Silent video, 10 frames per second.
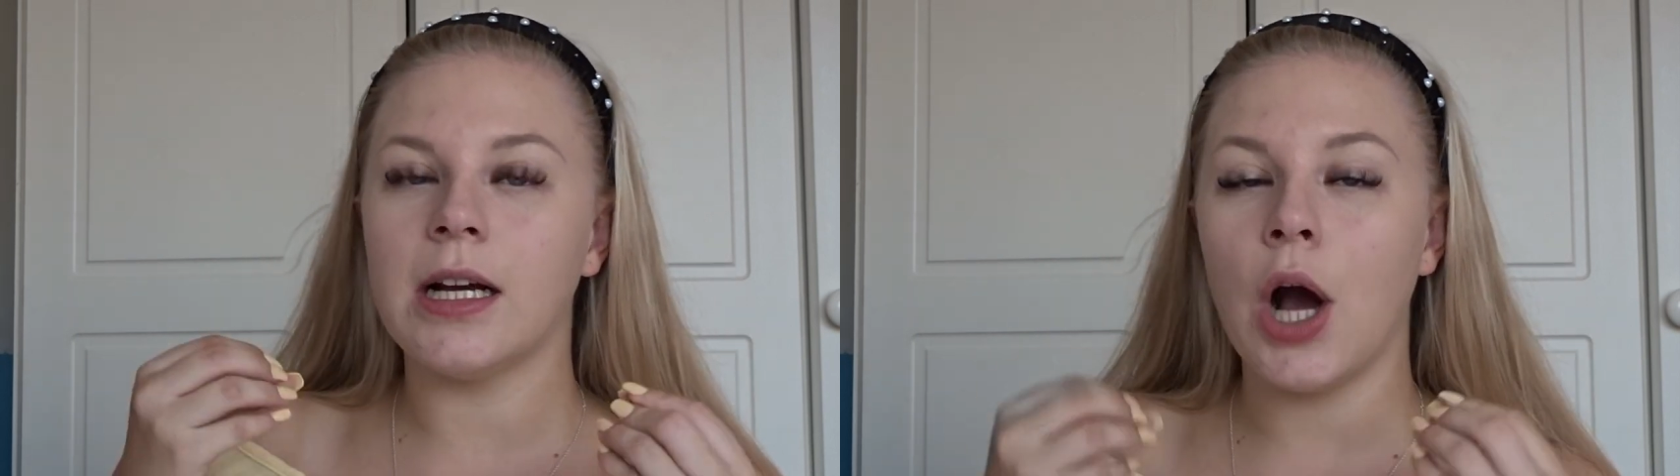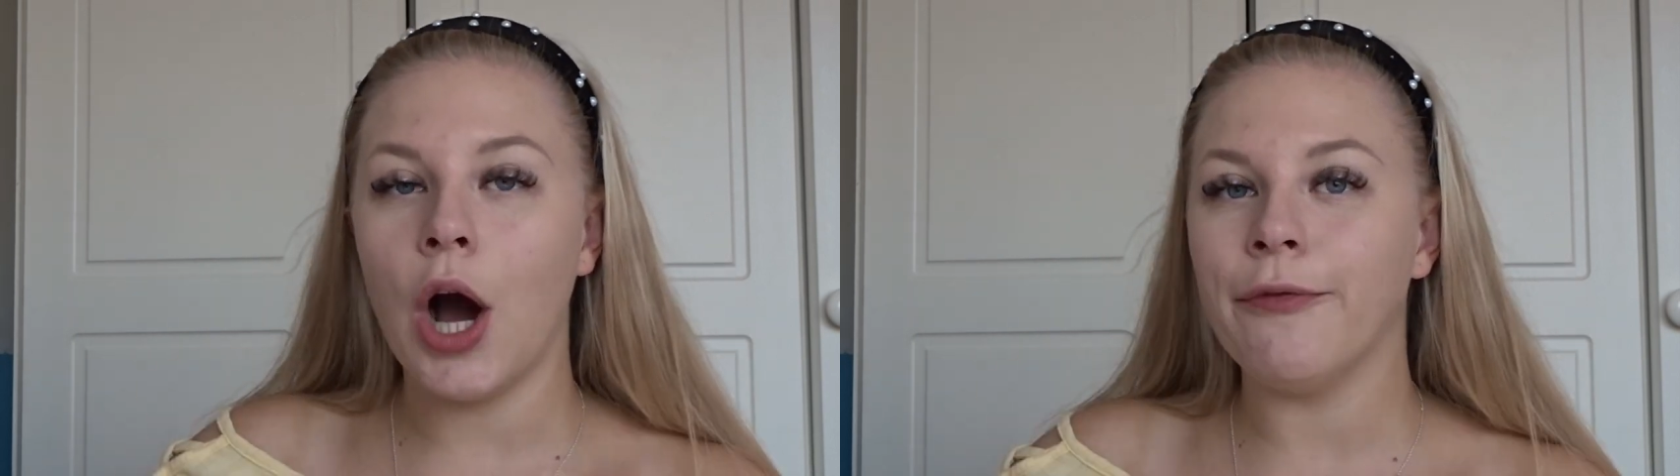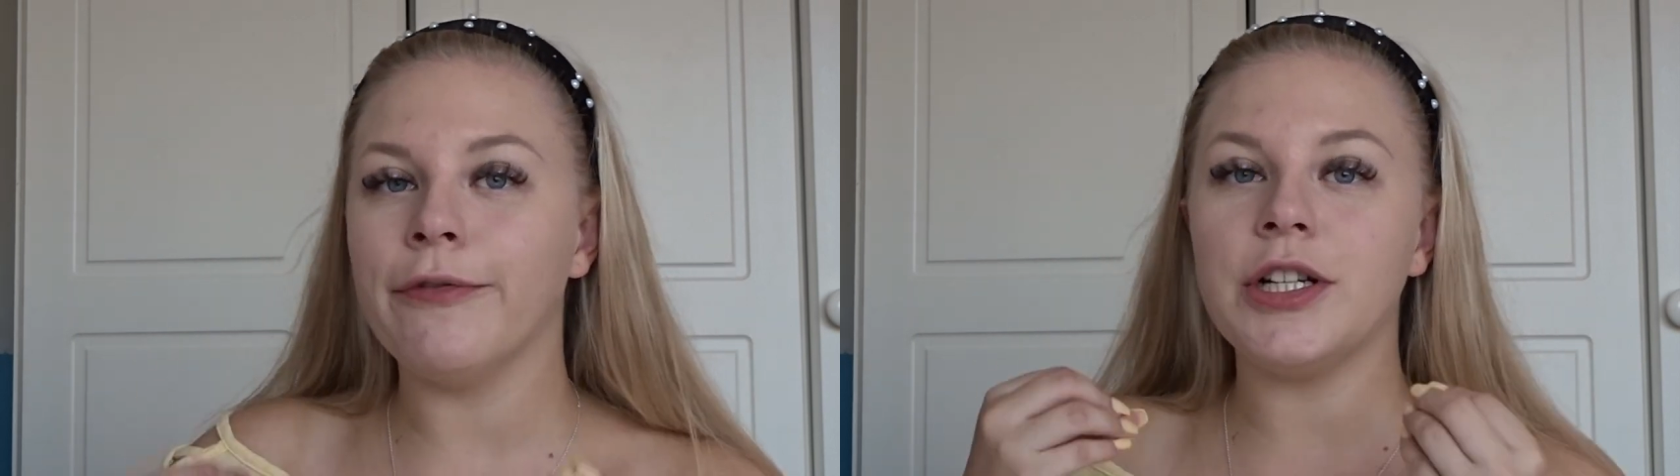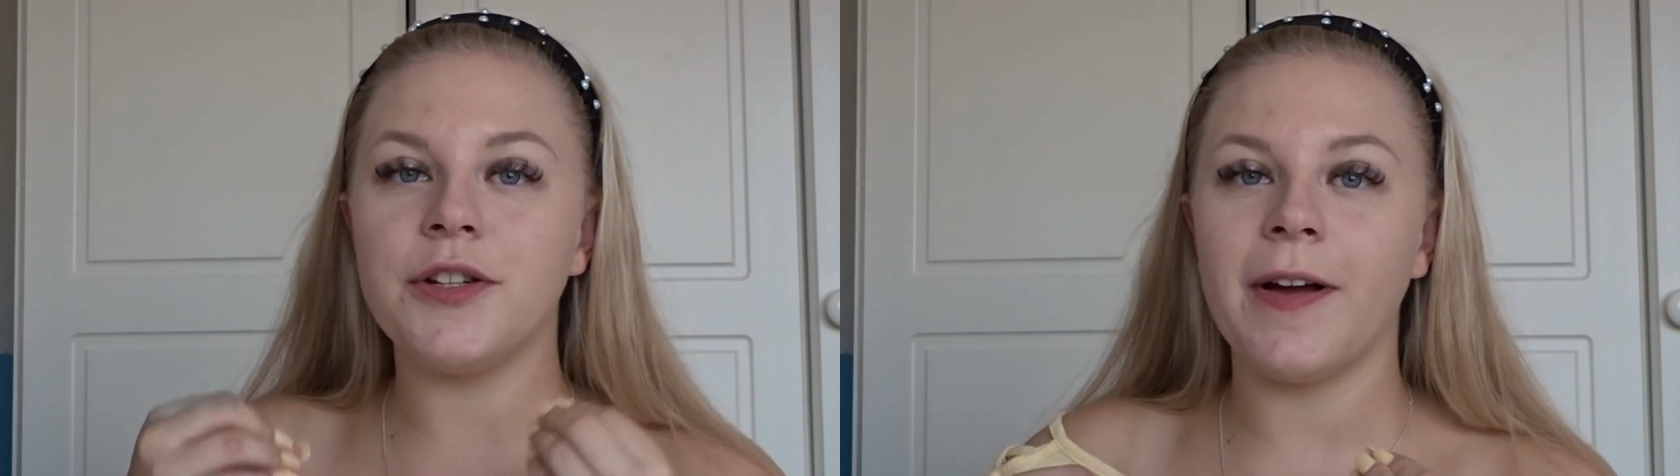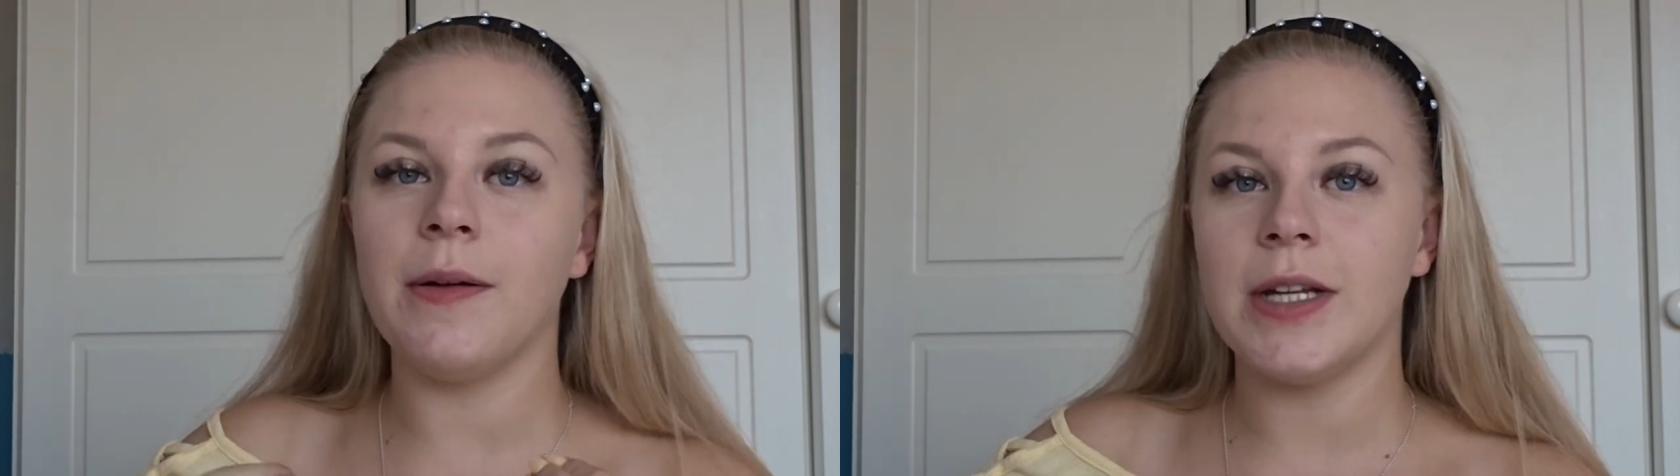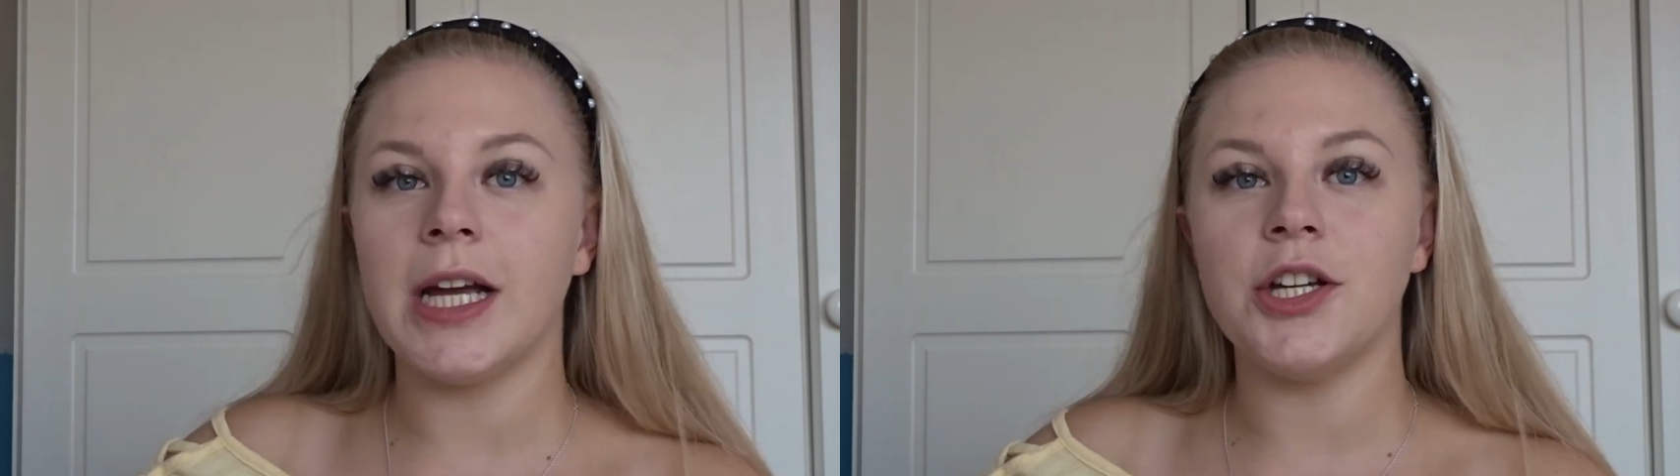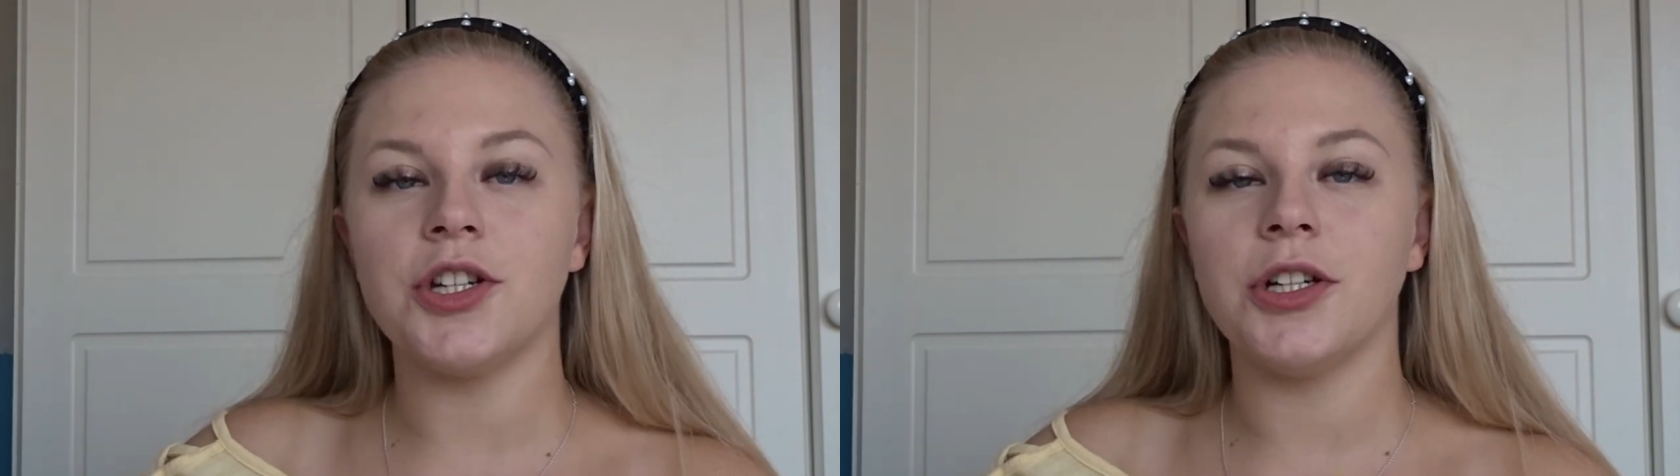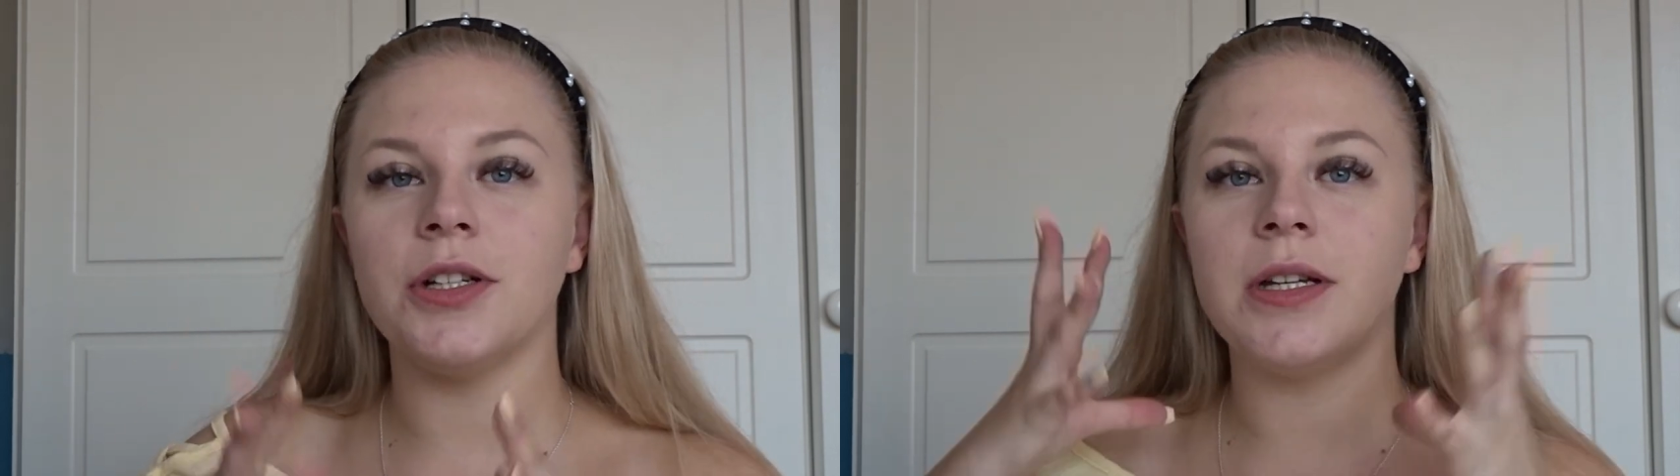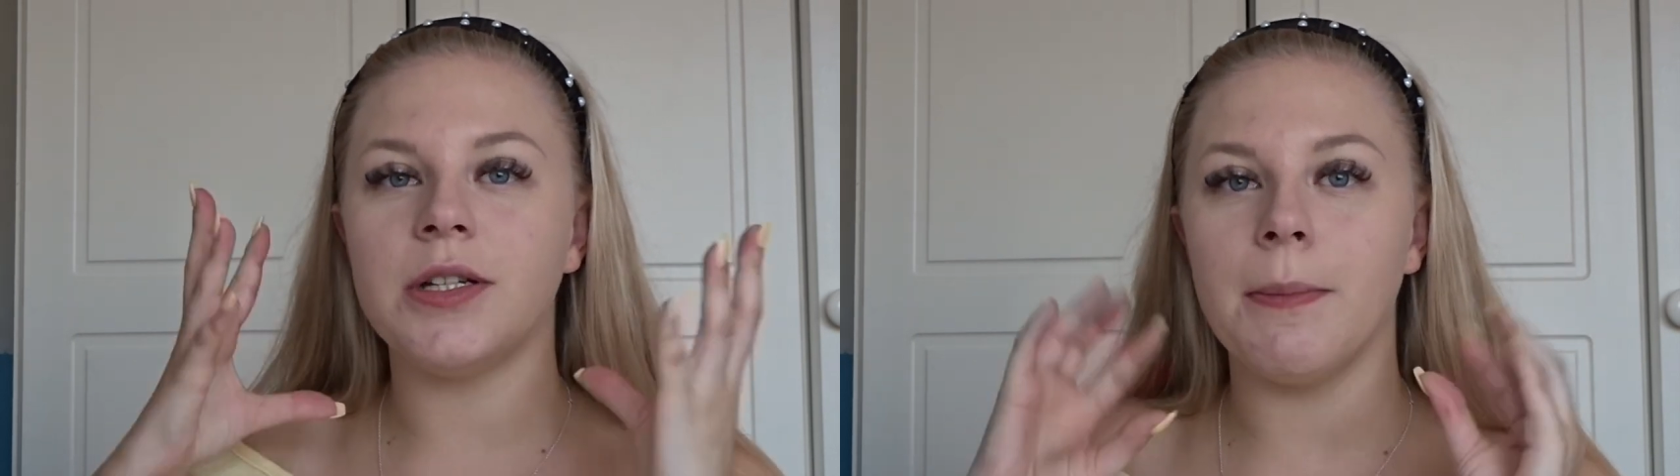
coverage foundation